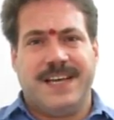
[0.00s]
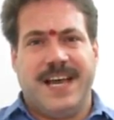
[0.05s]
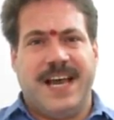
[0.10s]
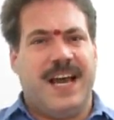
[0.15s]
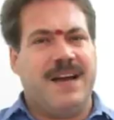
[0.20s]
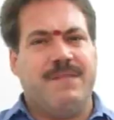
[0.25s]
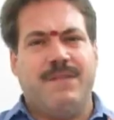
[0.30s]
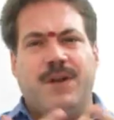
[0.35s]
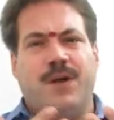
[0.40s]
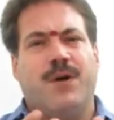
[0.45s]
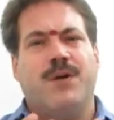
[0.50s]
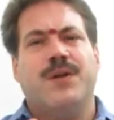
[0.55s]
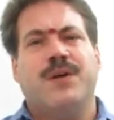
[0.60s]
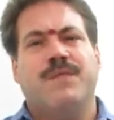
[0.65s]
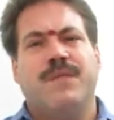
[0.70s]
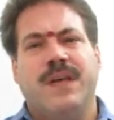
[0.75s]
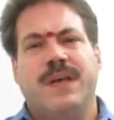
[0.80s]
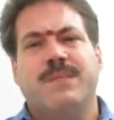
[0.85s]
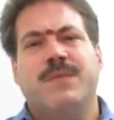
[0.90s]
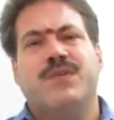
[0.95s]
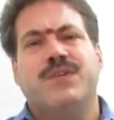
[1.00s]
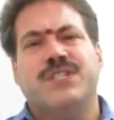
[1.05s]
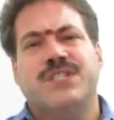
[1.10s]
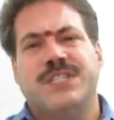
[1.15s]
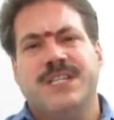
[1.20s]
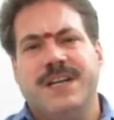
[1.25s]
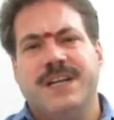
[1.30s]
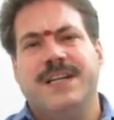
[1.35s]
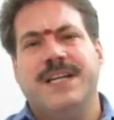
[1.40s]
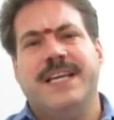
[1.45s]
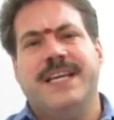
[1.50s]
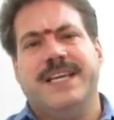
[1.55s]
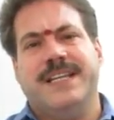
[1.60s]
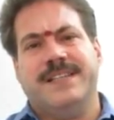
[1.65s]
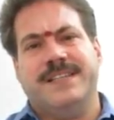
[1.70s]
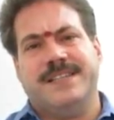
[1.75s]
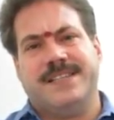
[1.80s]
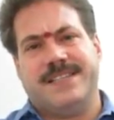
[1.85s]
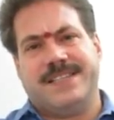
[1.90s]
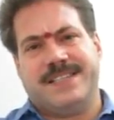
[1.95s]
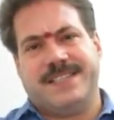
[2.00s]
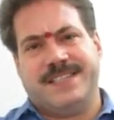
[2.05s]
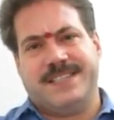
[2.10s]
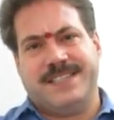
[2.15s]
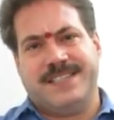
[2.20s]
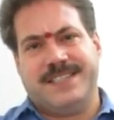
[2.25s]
have a lot of emotional needs.